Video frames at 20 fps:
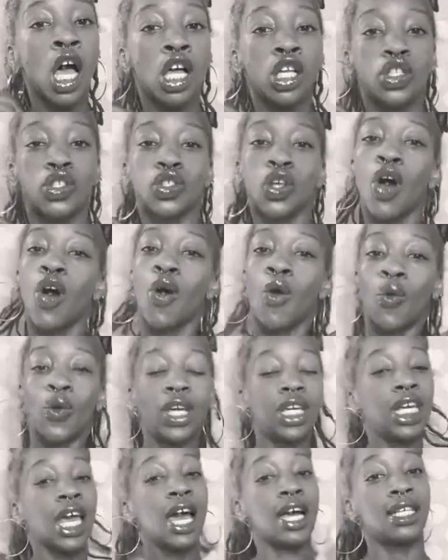So
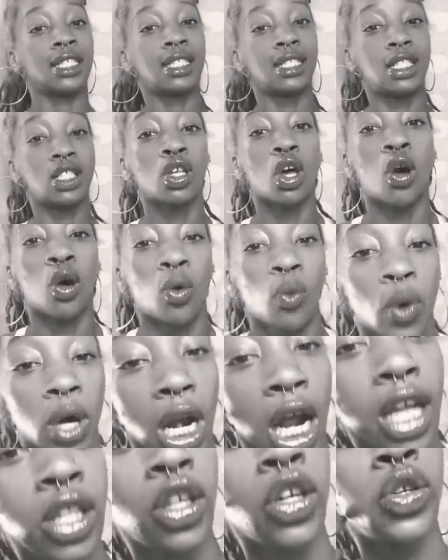yes, so what
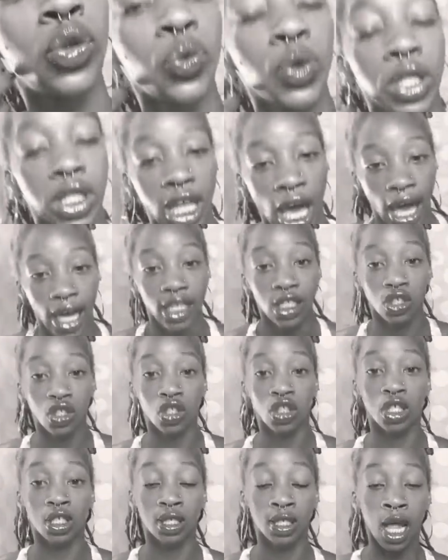I learned with that is
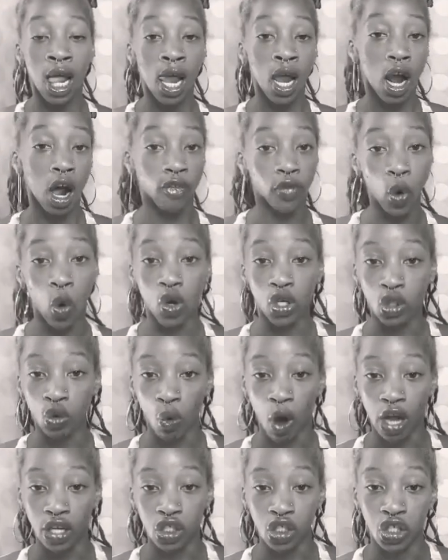just, of course,
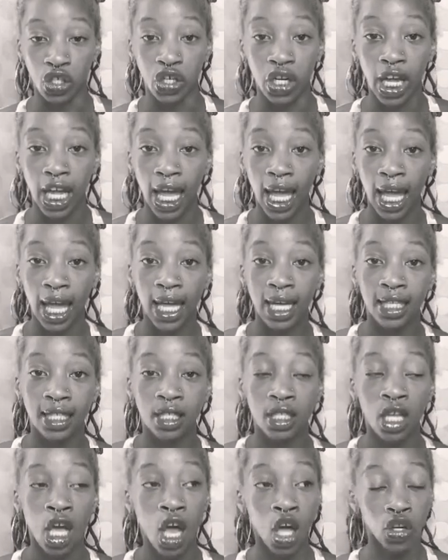wash your
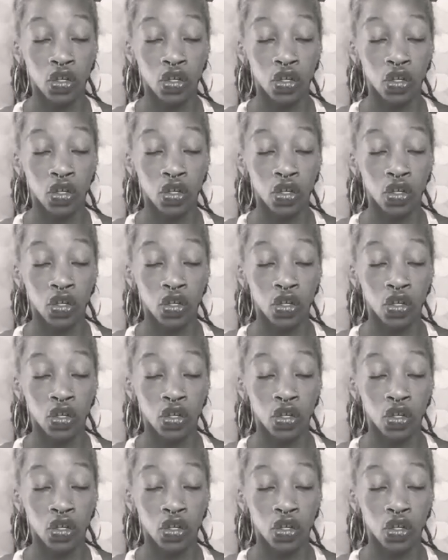hands,